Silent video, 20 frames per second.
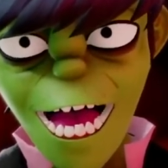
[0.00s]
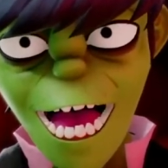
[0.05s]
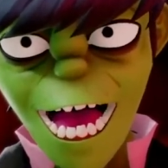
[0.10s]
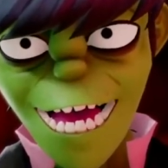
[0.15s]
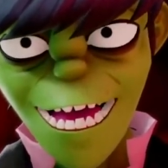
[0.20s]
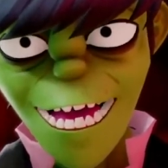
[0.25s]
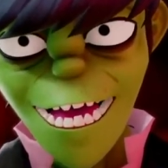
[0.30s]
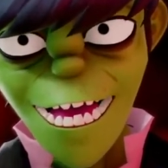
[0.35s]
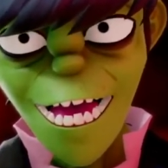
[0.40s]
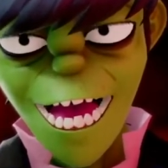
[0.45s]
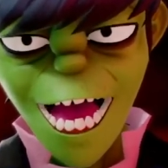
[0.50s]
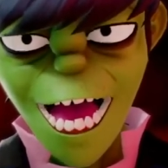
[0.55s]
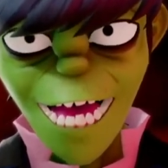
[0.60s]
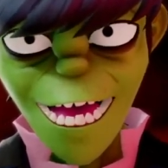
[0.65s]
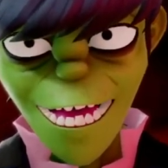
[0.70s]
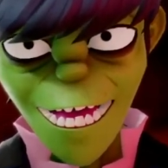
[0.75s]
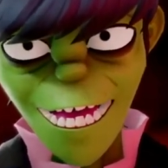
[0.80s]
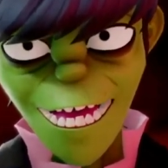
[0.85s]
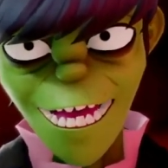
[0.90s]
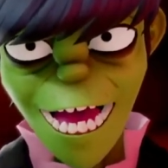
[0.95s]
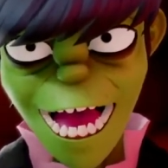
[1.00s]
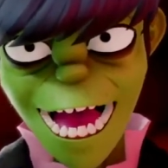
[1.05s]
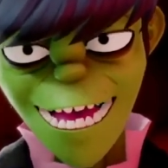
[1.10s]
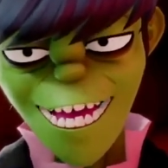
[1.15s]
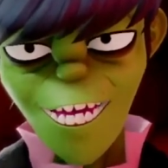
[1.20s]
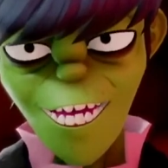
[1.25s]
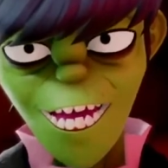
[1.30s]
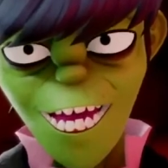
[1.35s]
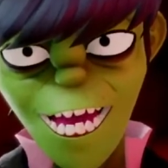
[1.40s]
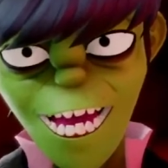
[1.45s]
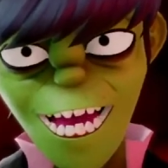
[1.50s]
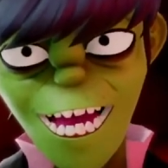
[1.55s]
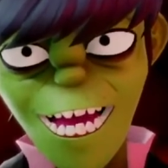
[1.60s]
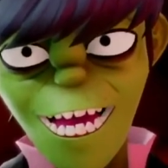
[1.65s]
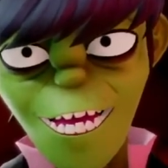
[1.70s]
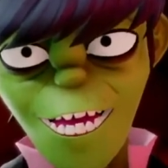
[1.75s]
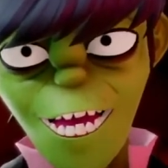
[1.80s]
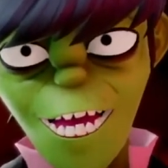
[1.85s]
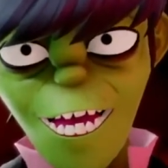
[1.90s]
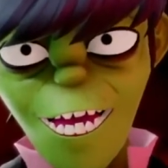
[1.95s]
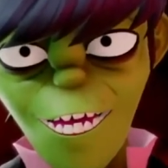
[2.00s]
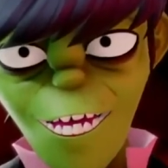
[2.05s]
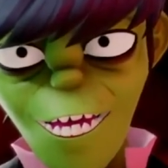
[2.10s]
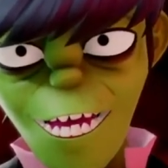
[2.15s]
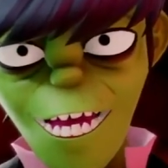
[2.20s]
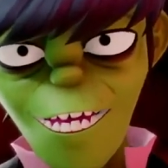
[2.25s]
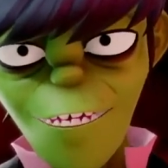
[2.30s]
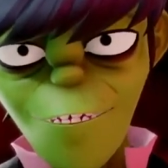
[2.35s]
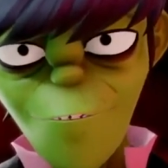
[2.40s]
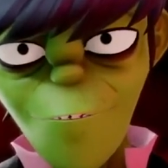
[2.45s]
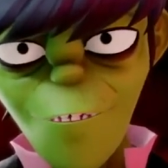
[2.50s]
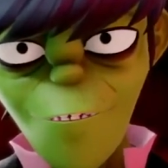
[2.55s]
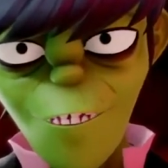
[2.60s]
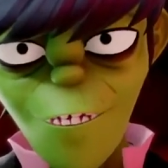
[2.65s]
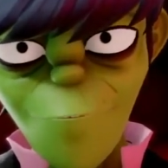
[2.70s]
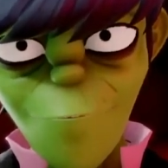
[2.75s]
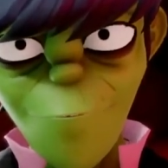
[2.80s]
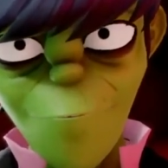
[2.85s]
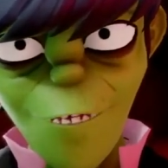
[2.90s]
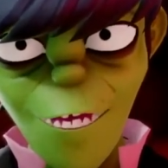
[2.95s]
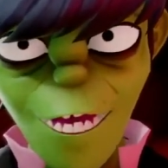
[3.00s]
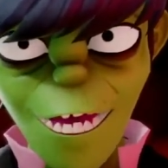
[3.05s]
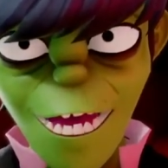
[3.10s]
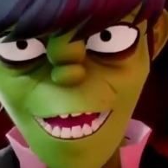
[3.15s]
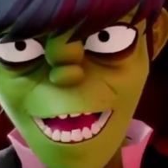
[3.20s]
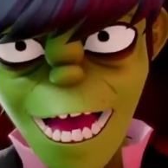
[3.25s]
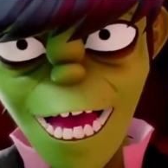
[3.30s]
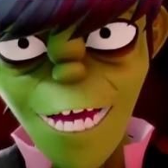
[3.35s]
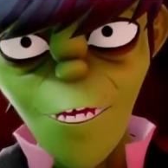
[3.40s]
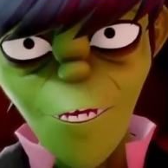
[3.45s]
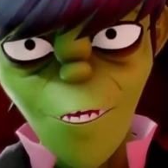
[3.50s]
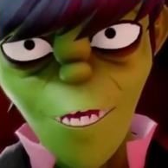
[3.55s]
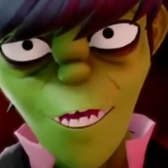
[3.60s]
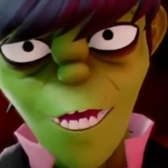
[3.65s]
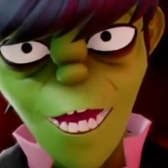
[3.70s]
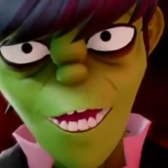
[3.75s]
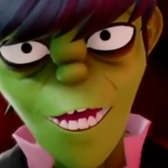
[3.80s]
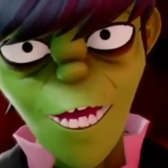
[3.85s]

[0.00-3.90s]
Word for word: I can, I can actually uh, see through them now.